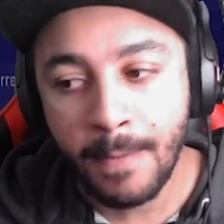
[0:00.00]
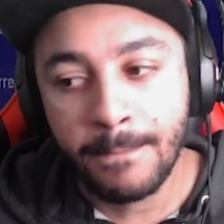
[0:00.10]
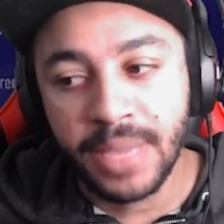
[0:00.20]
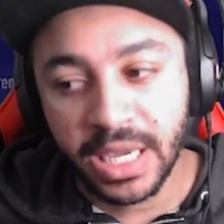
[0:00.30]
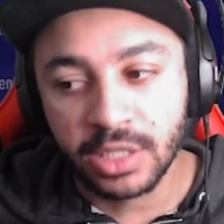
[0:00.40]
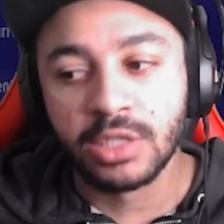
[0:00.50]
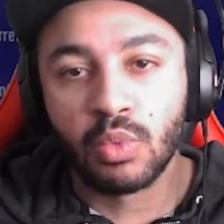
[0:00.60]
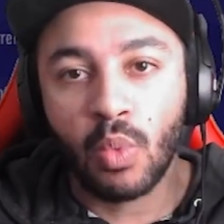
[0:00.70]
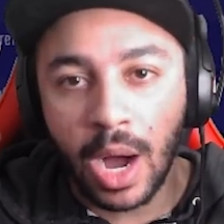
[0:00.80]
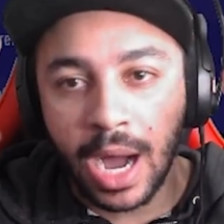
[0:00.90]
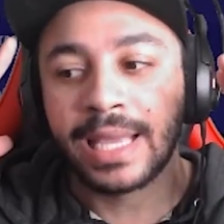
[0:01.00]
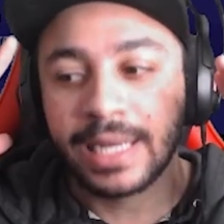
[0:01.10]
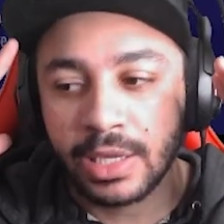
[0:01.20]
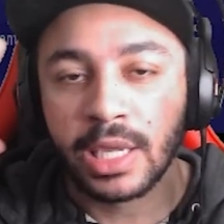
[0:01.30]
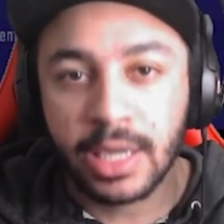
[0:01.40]
big, he's wide,
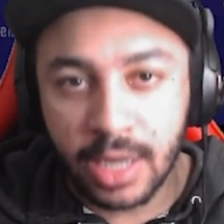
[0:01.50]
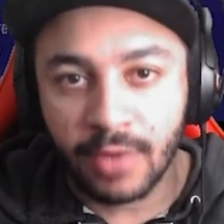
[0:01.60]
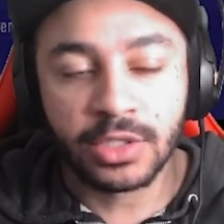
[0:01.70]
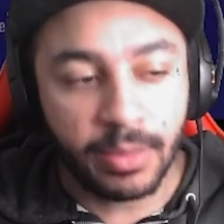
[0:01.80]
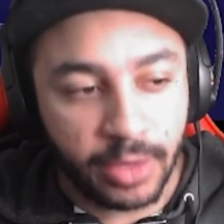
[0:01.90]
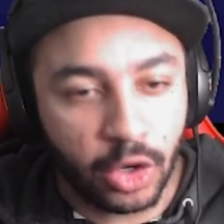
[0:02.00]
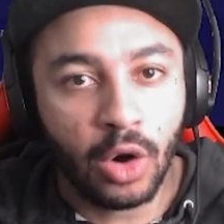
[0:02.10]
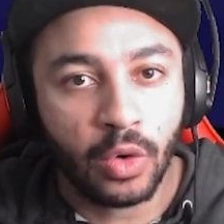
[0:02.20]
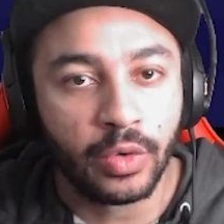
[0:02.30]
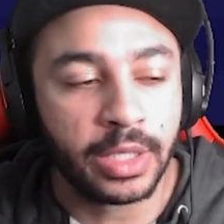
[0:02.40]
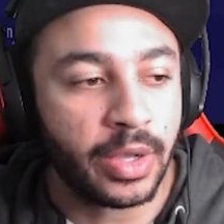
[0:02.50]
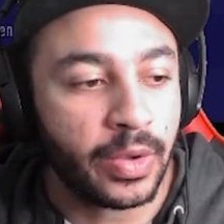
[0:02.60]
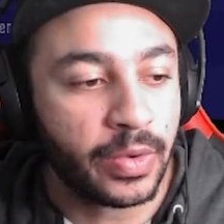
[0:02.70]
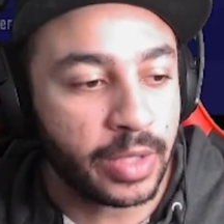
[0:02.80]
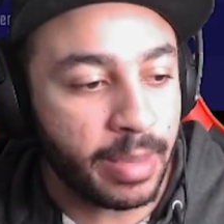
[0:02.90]
he covers up the goal, you
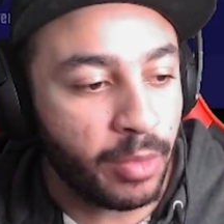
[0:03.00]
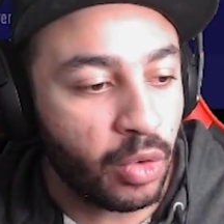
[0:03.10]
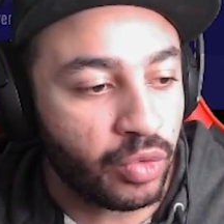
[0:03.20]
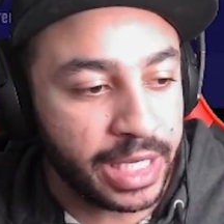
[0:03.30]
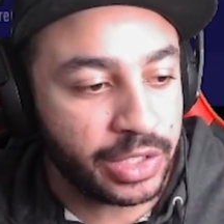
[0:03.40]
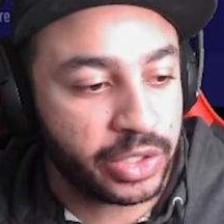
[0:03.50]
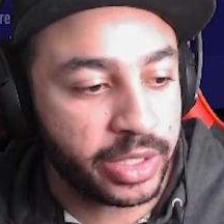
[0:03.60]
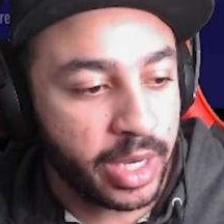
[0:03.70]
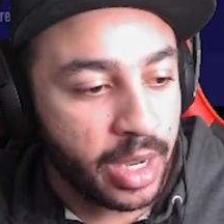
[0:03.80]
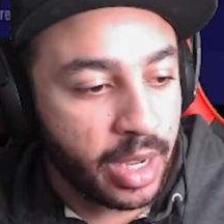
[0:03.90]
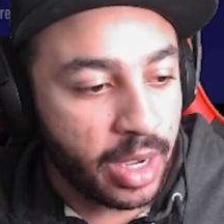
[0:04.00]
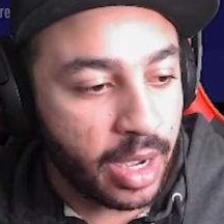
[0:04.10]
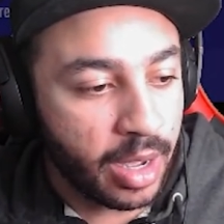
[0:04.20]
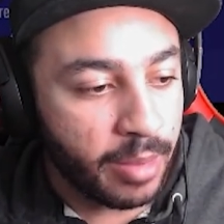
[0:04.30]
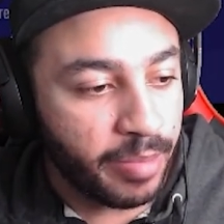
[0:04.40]
know, get more reach,
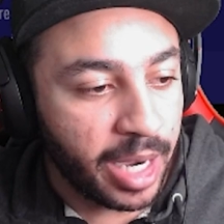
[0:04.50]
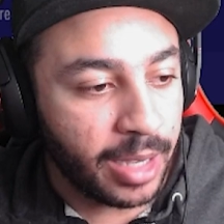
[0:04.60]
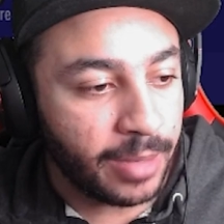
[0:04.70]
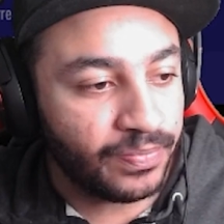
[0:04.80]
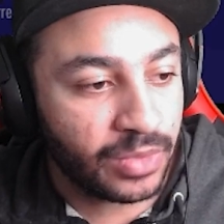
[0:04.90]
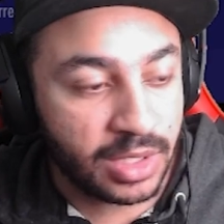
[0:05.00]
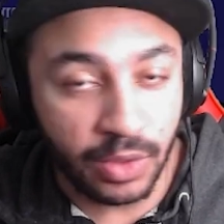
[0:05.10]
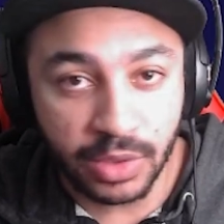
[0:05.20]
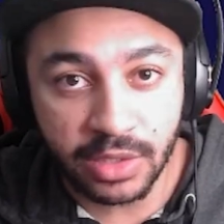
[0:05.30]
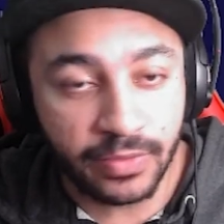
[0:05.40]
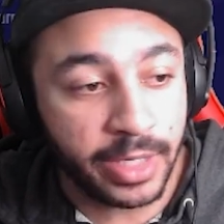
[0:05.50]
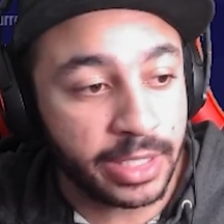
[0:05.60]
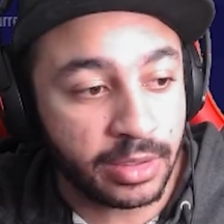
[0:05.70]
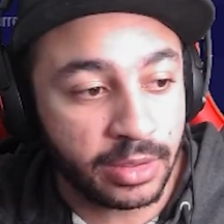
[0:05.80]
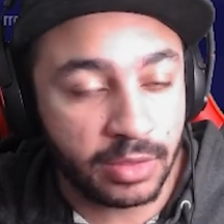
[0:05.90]
but still
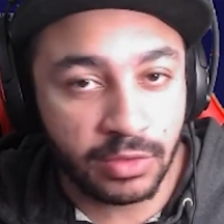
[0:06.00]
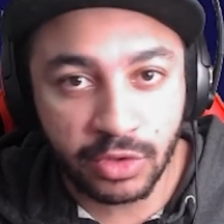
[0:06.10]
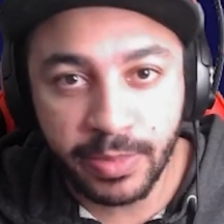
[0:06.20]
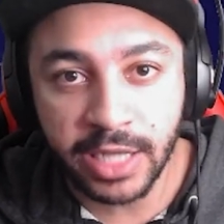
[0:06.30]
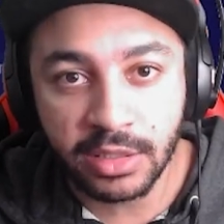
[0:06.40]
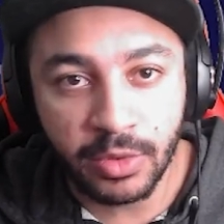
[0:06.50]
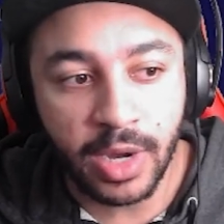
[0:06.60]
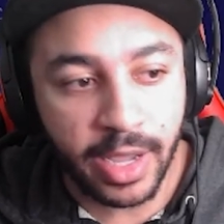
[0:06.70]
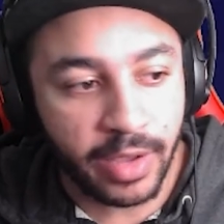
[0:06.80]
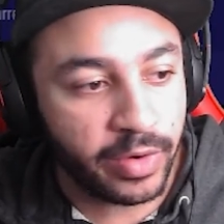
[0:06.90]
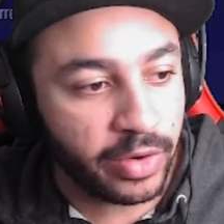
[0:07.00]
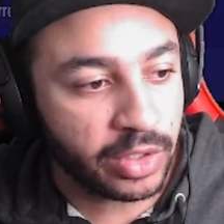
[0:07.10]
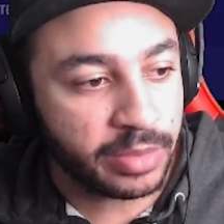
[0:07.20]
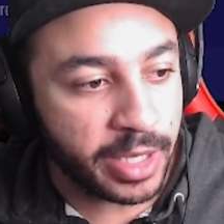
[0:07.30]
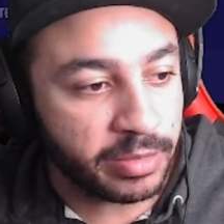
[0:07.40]
6'3", it's a respectable height, very
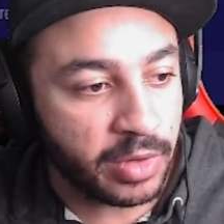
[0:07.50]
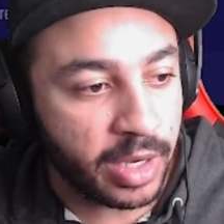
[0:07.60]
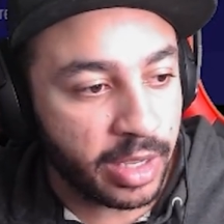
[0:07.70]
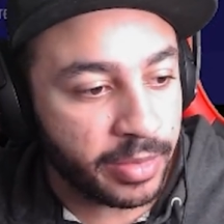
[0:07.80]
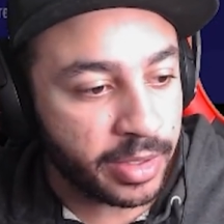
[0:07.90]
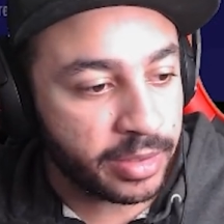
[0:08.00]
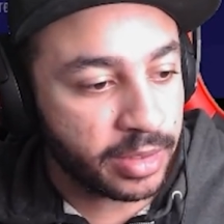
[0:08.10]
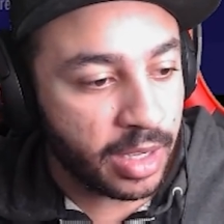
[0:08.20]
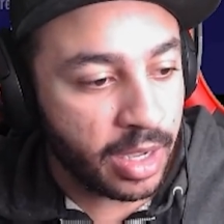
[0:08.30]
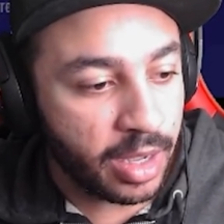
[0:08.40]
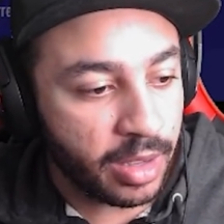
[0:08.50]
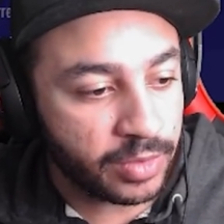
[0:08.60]
respectable height man.